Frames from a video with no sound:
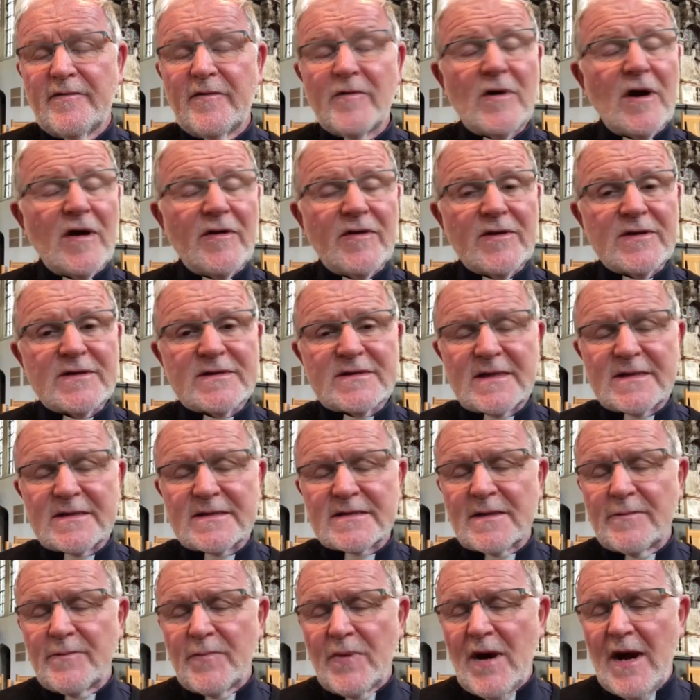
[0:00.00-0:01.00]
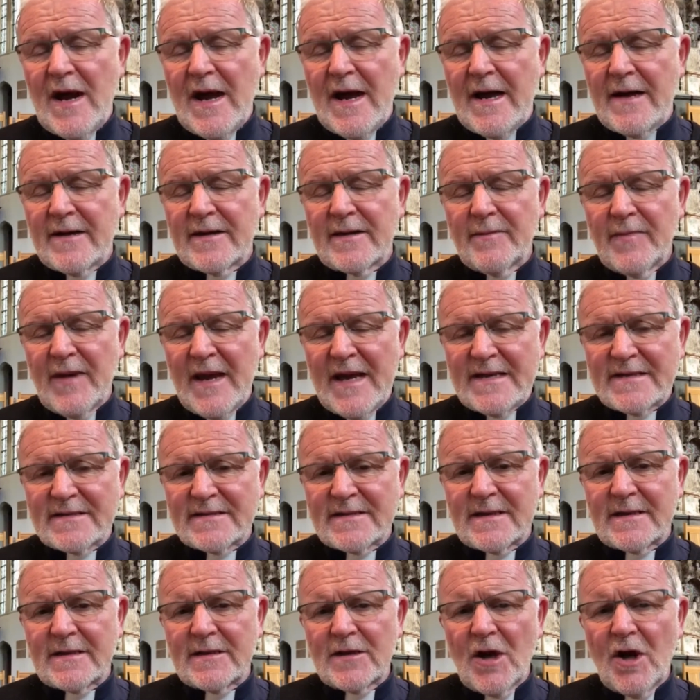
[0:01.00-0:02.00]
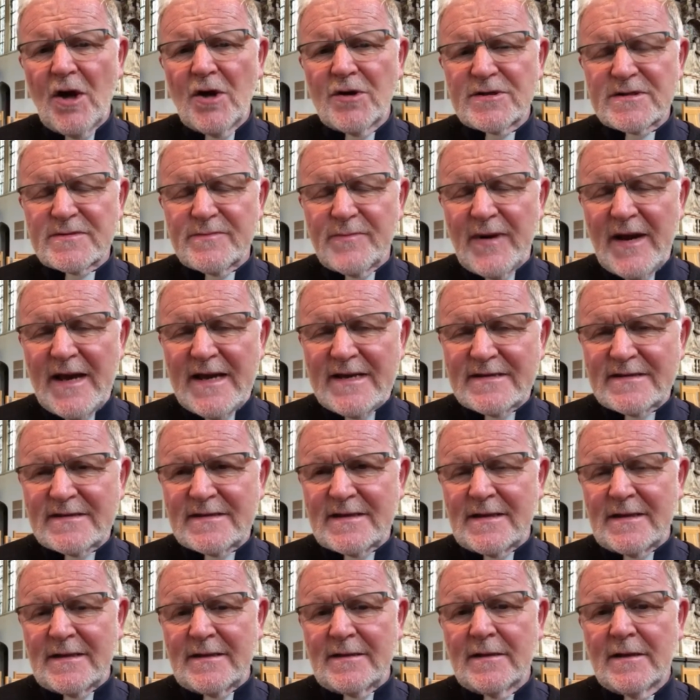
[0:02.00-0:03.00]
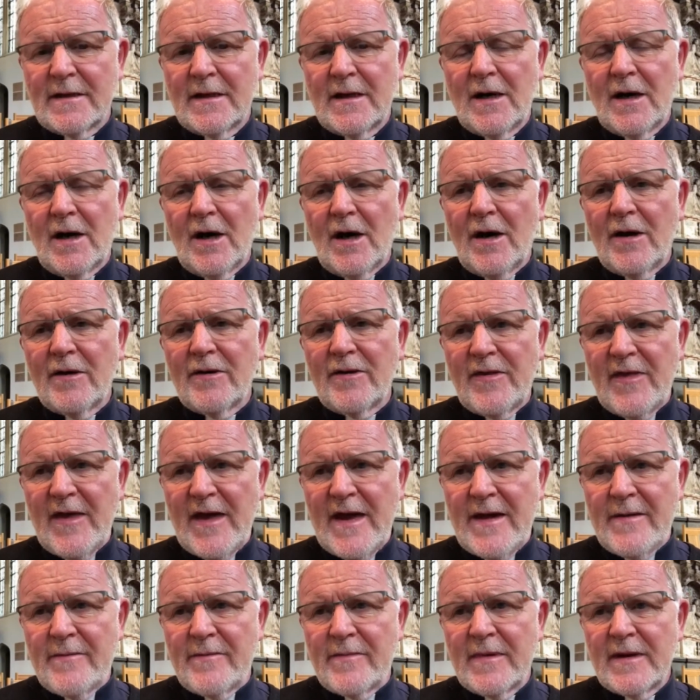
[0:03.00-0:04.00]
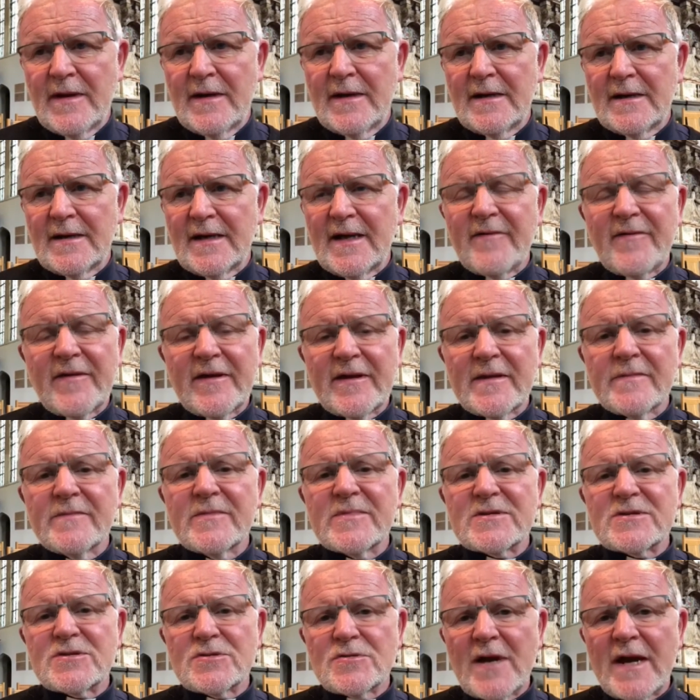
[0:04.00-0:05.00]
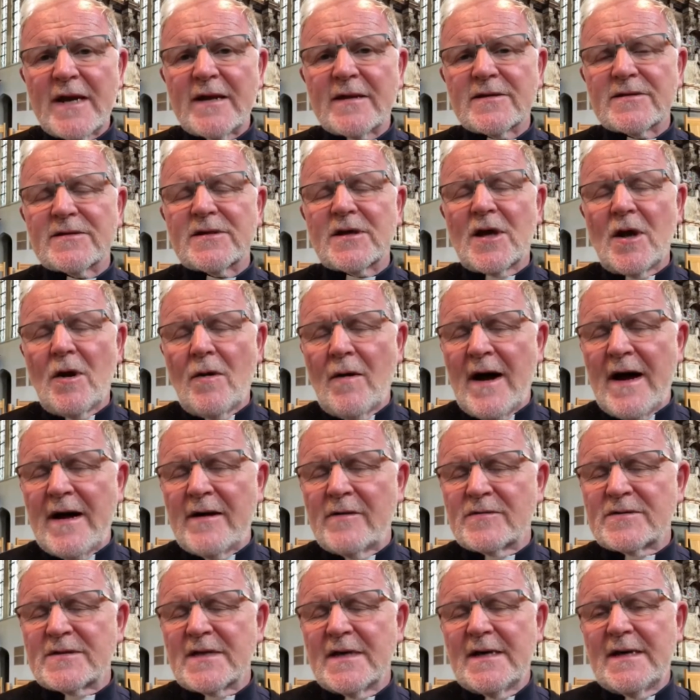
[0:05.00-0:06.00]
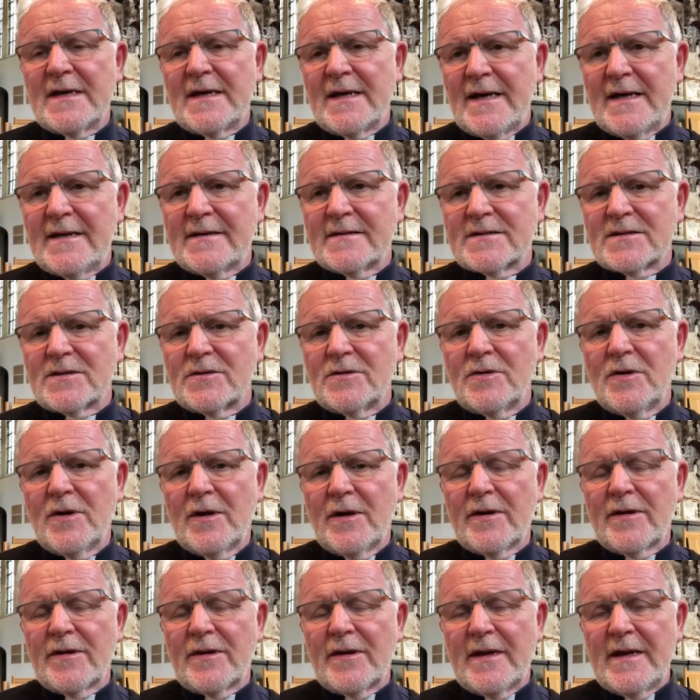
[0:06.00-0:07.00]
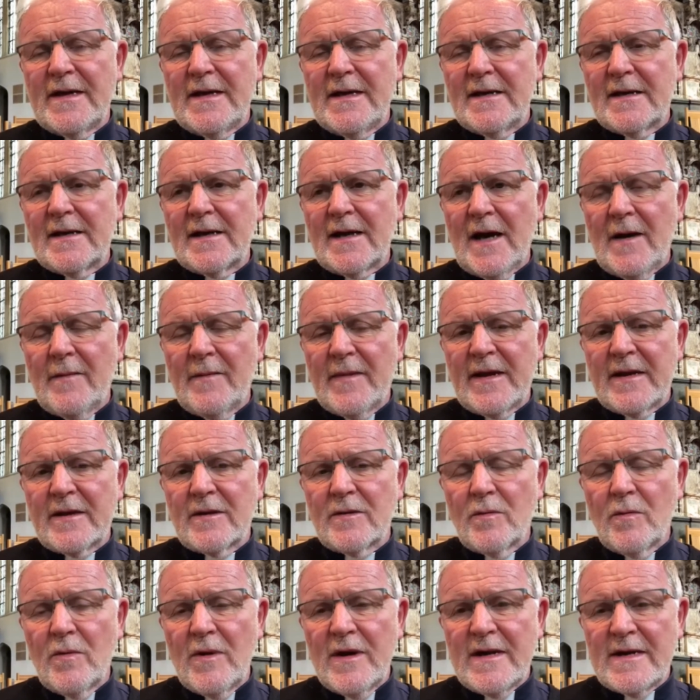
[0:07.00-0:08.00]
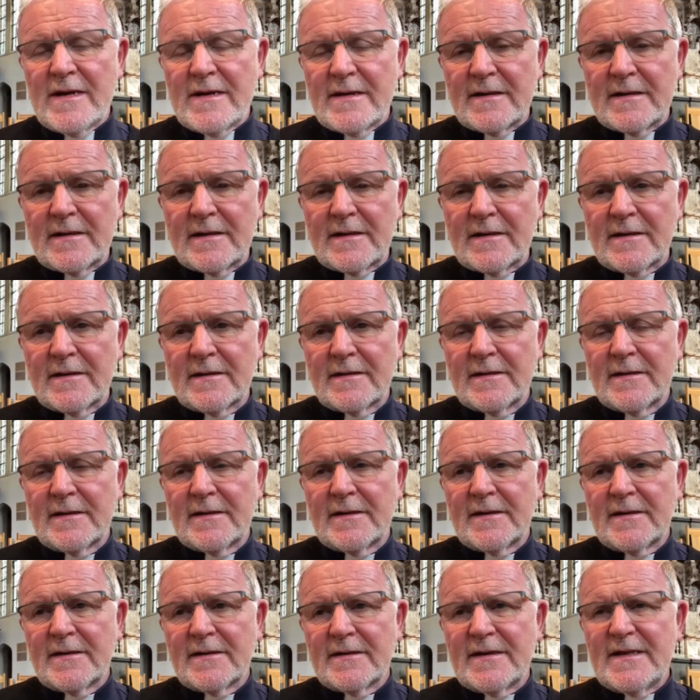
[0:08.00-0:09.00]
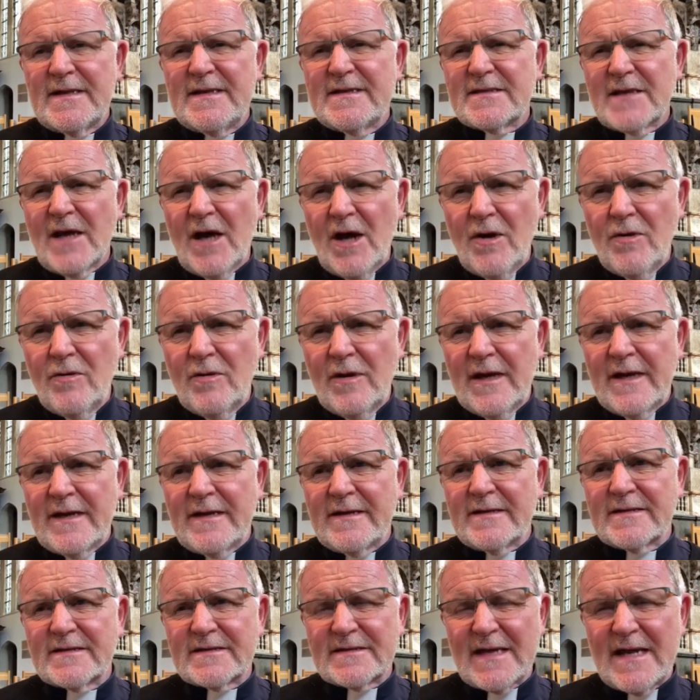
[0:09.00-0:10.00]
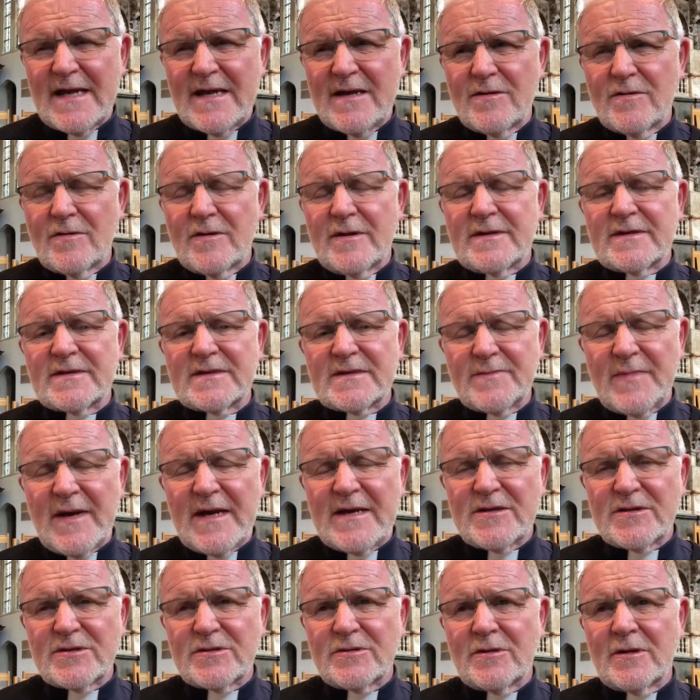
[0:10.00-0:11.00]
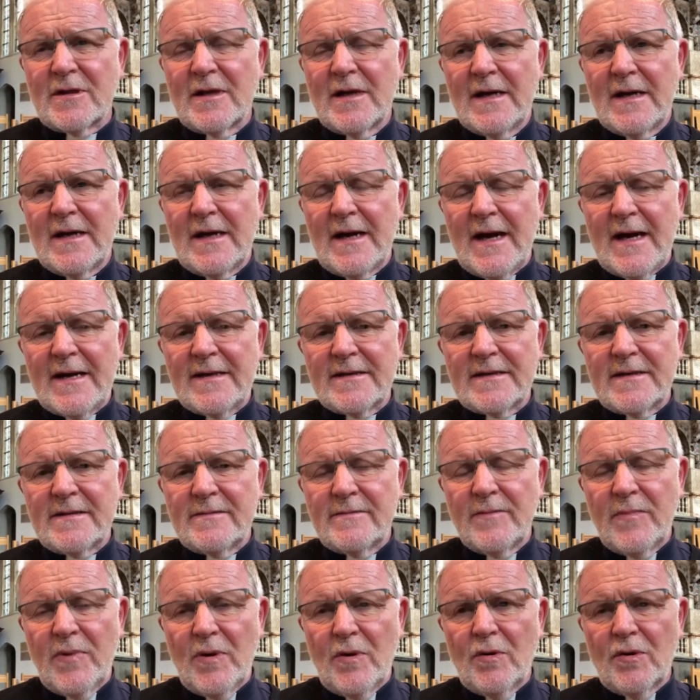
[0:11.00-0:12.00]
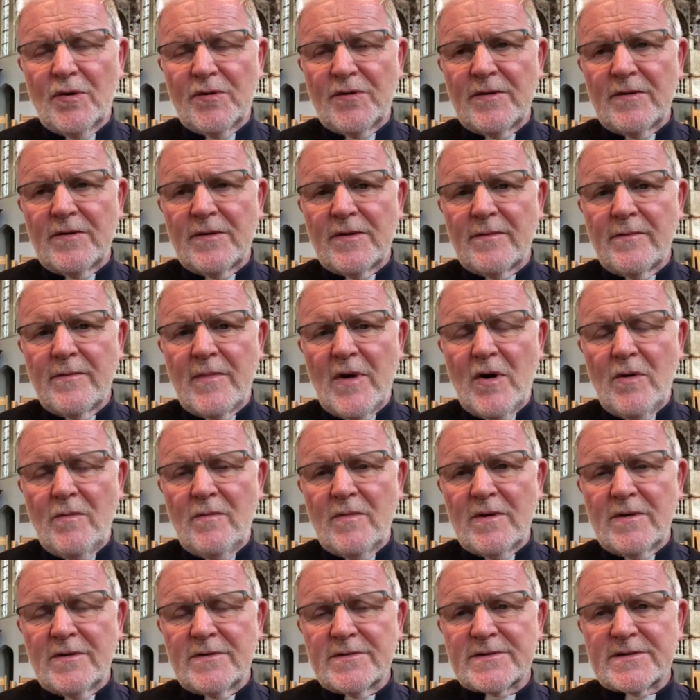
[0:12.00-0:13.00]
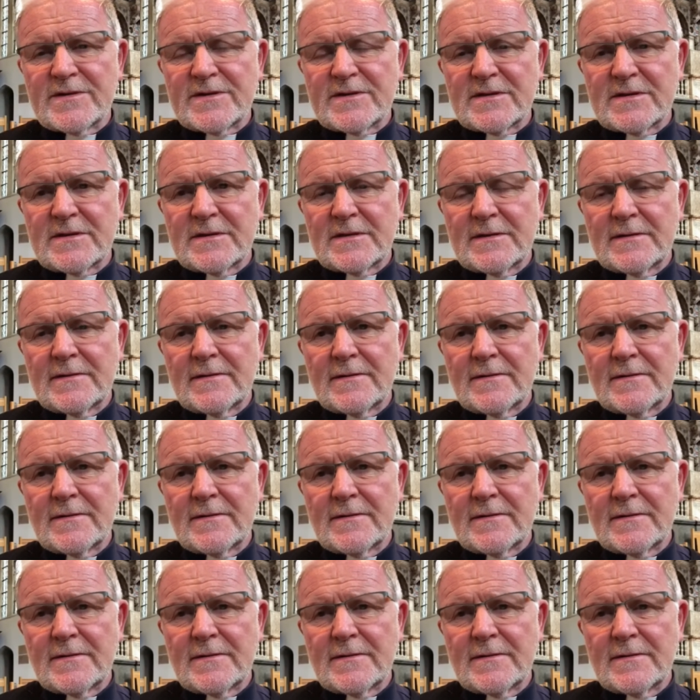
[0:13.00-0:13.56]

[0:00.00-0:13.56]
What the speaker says: For others, it's the prayer, the blessing, God's blessing on them, giving them the strength to go out into the coming week. These holy, sacred, special and important moments.